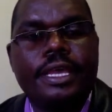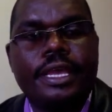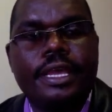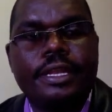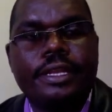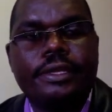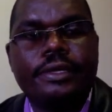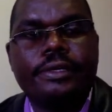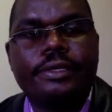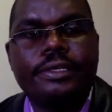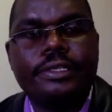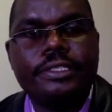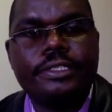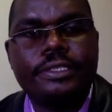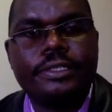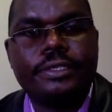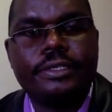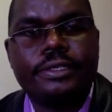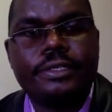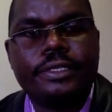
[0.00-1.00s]
and
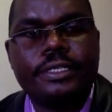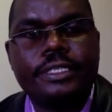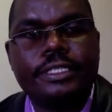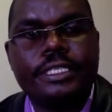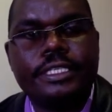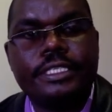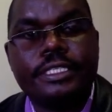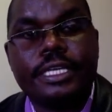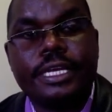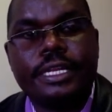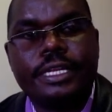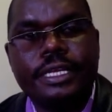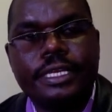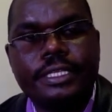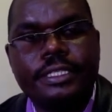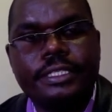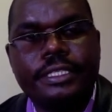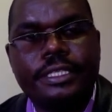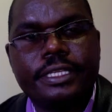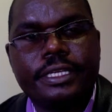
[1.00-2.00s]
also it
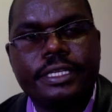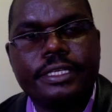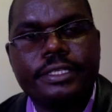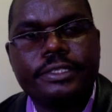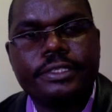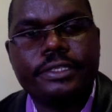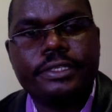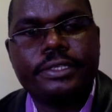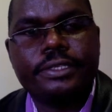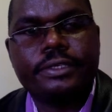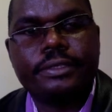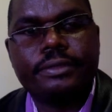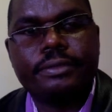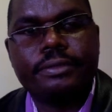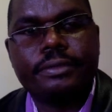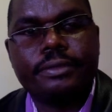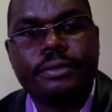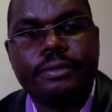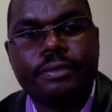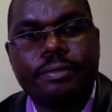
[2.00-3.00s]
escalates the rental
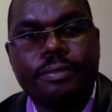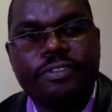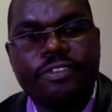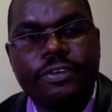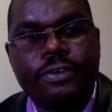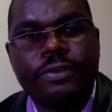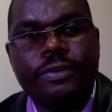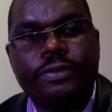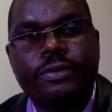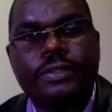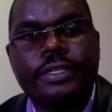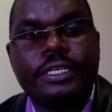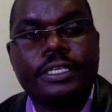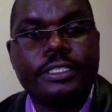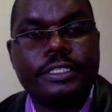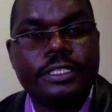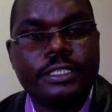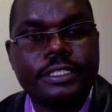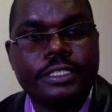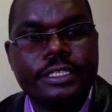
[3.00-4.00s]
for
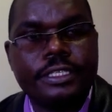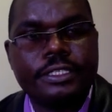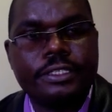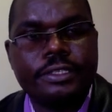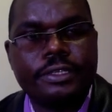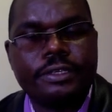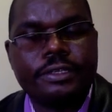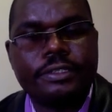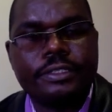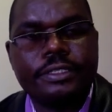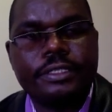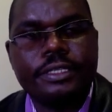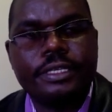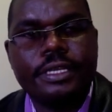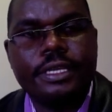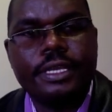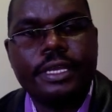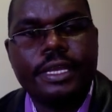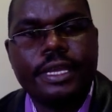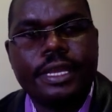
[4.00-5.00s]
existing stocks.
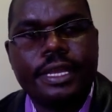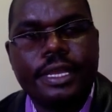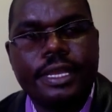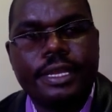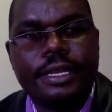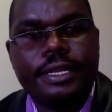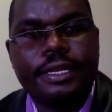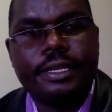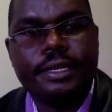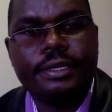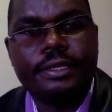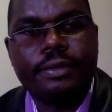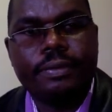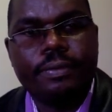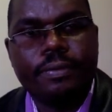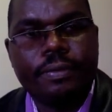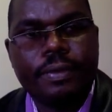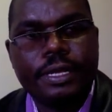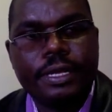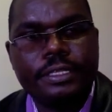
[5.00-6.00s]
And
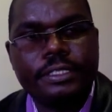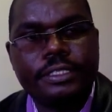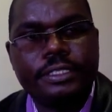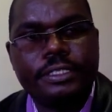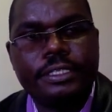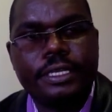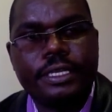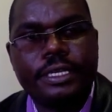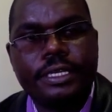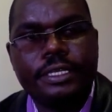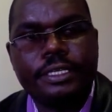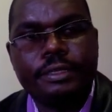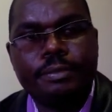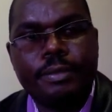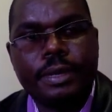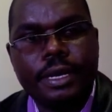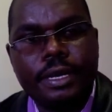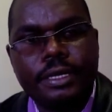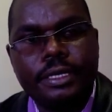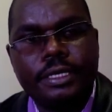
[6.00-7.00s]
once the
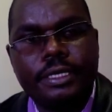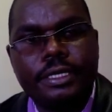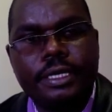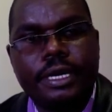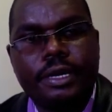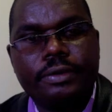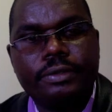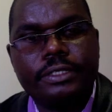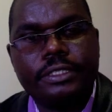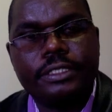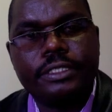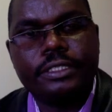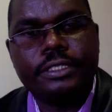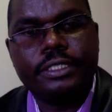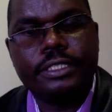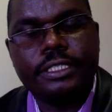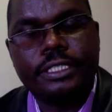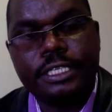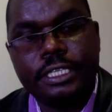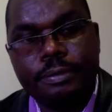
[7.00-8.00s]
demand
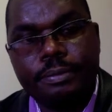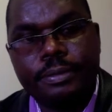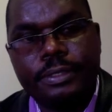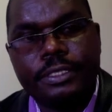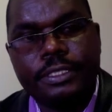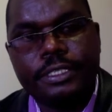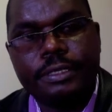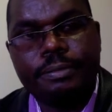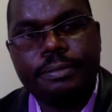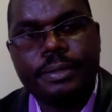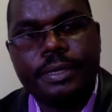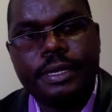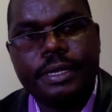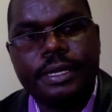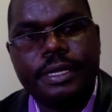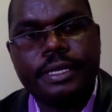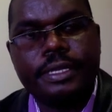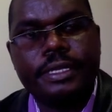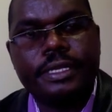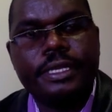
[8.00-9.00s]
outstrips the
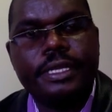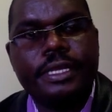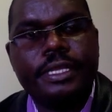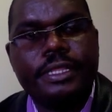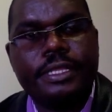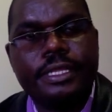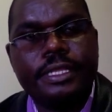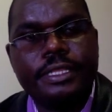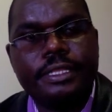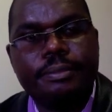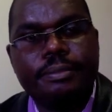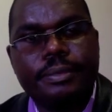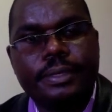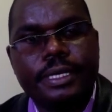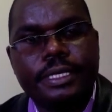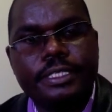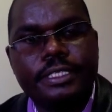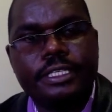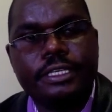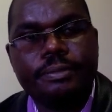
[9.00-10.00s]
supply, then the
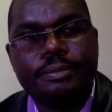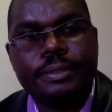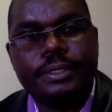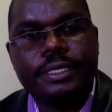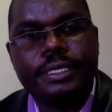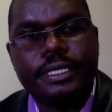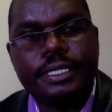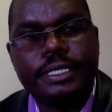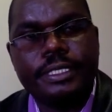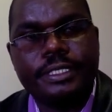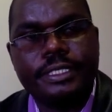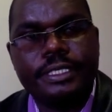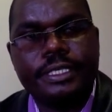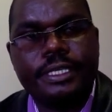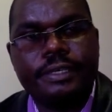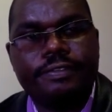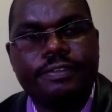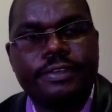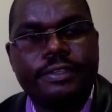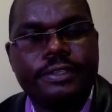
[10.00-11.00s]
price keep increasing.
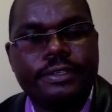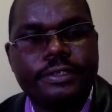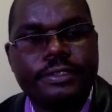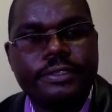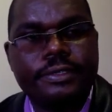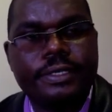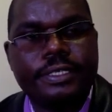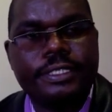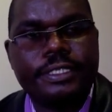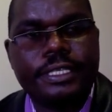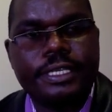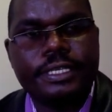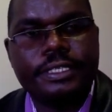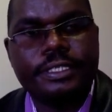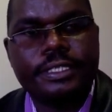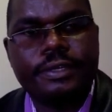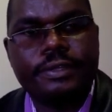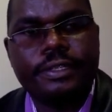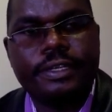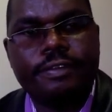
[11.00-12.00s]
For those who are staying in
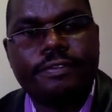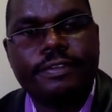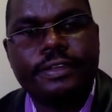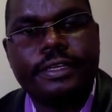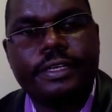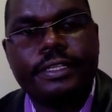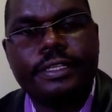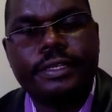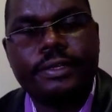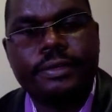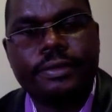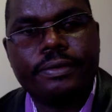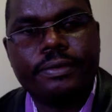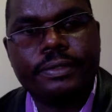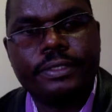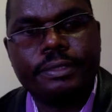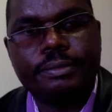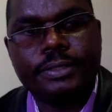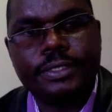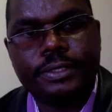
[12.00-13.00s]
South Africa, they know
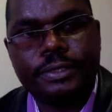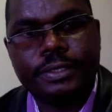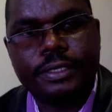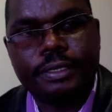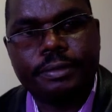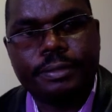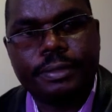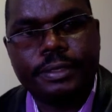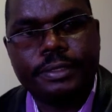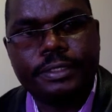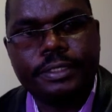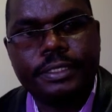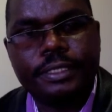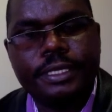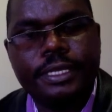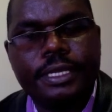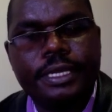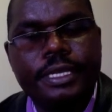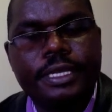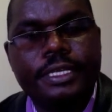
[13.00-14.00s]
what I'm talking about.
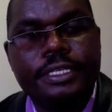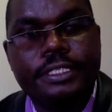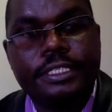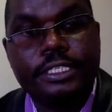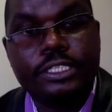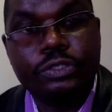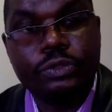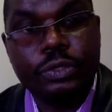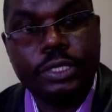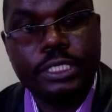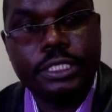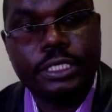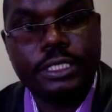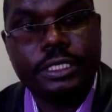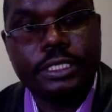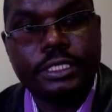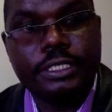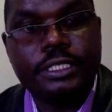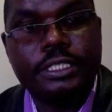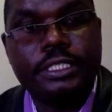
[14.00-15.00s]
The situation